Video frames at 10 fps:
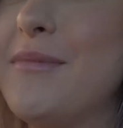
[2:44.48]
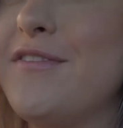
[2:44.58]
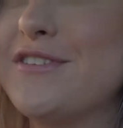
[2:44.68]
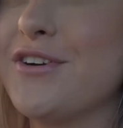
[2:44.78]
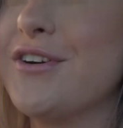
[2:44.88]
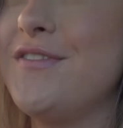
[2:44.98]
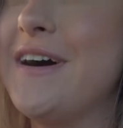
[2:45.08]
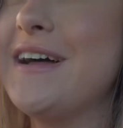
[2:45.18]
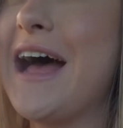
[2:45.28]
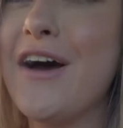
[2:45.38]

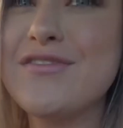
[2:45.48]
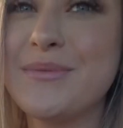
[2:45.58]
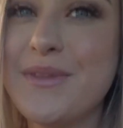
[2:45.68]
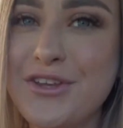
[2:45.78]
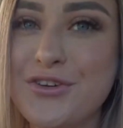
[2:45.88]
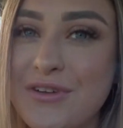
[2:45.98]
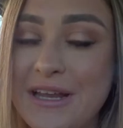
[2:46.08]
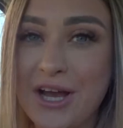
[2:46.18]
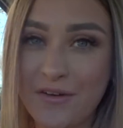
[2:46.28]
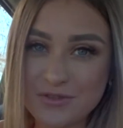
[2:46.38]
Photographer, have someone that you're
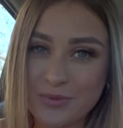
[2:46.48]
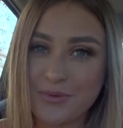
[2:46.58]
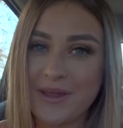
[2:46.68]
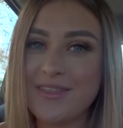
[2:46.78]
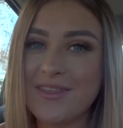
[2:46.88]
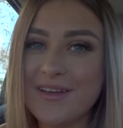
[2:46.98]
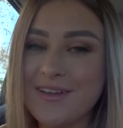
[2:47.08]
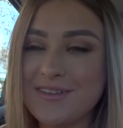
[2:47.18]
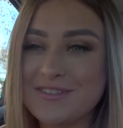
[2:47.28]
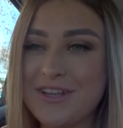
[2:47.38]
really comfortable with
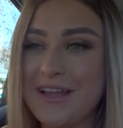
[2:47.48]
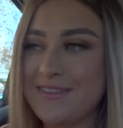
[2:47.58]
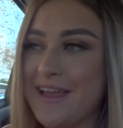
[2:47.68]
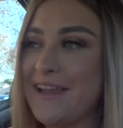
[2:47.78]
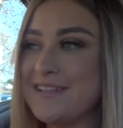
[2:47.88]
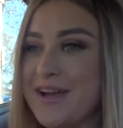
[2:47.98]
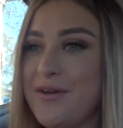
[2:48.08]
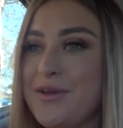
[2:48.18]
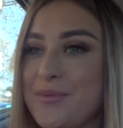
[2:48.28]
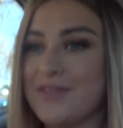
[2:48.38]
so like they can tell
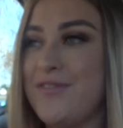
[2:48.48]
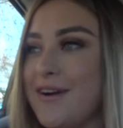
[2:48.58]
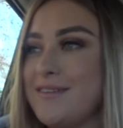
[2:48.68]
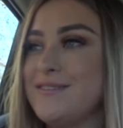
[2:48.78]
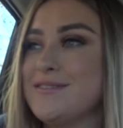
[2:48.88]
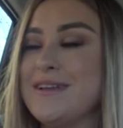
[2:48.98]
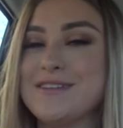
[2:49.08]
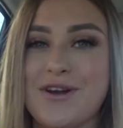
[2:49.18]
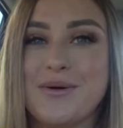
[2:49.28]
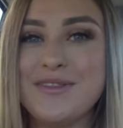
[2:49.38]
you what the fuck
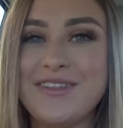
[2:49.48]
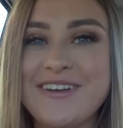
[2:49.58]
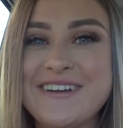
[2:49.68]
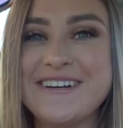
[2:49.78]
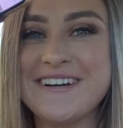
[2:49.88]
is wrong with you.